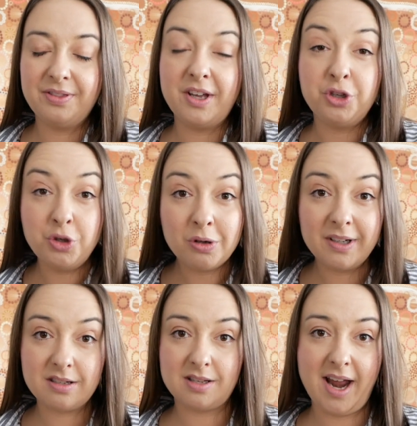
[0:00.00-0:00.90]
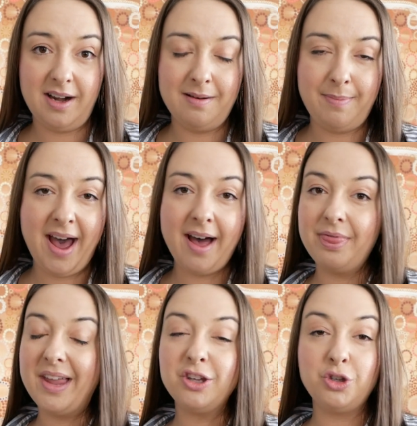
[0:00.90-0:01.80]
that you're excited about
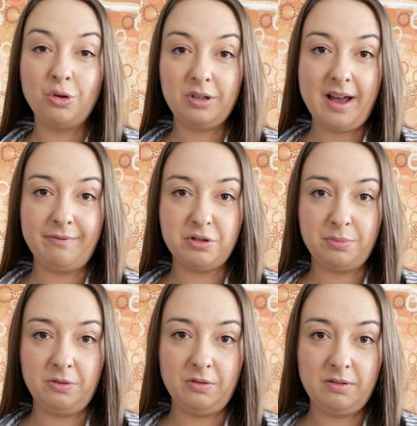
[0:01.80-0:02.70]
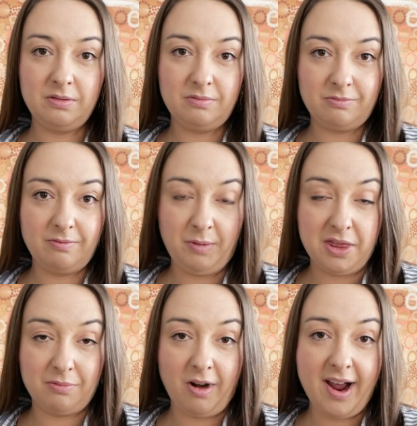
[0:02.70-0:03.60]
and that you're comfortable
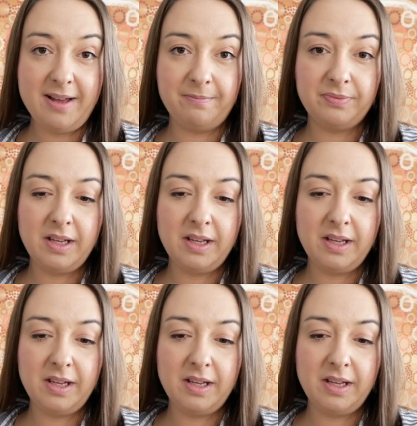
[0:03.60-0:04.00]
with, right?